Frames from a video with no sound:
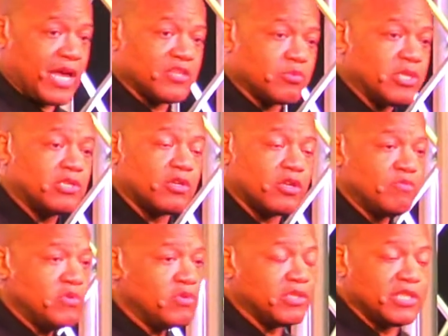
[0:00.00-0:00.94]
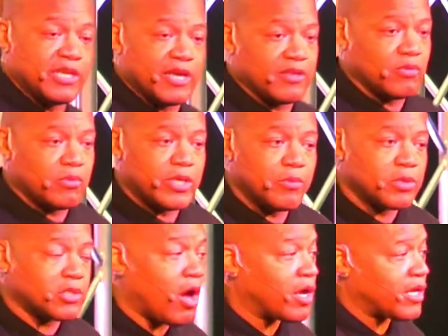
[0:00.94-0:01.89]
As we took communion together, we were
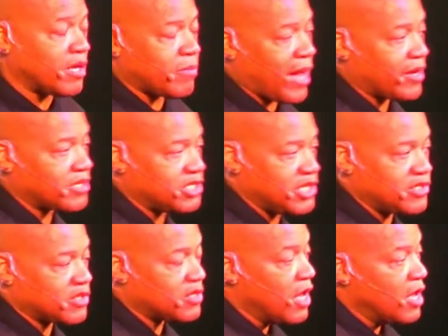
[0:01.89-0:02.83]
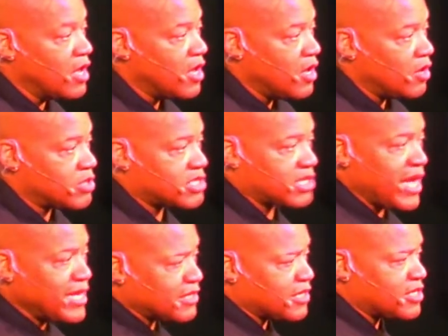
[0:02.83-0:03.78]
talking about, as Jesus was
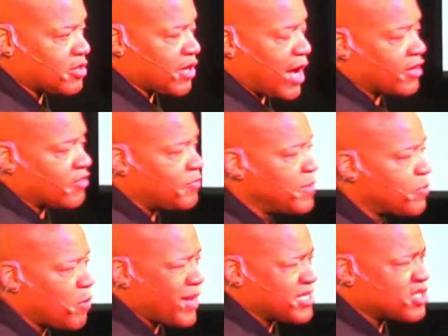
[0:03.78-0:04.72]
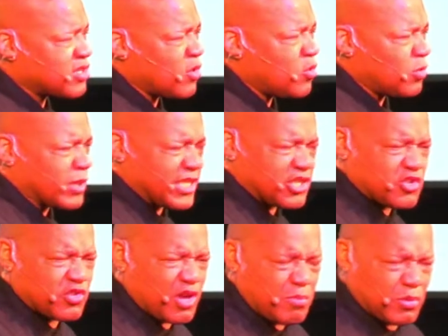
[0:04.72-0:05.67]
saying to this crowd of people, my soul is
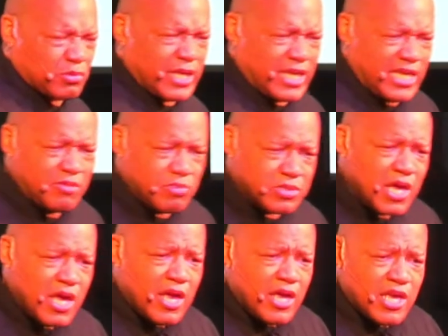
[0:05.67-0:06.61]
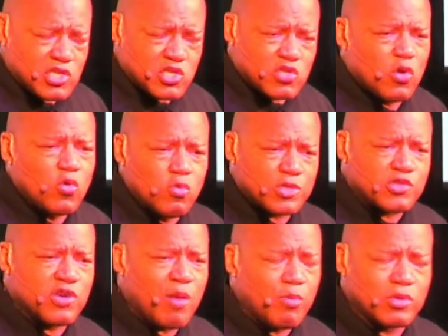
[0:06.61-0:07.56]
troubled, that his soul was
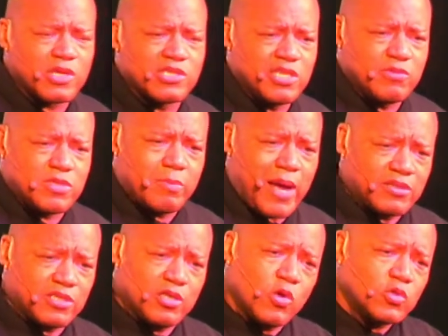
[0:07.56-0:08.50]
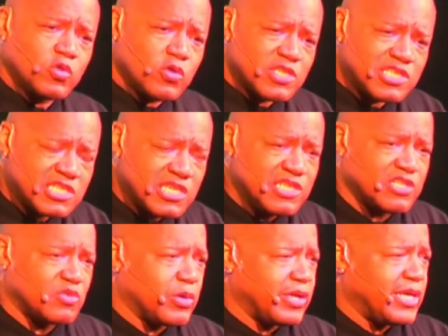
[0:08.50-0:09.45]
troubled because he was about to go to a
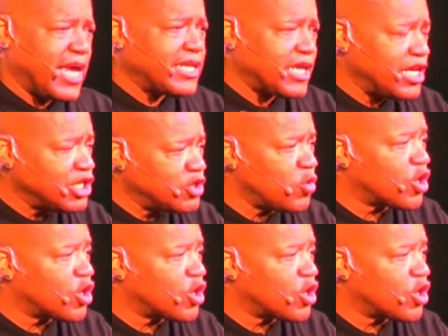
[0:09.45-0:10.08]
season where he had to endure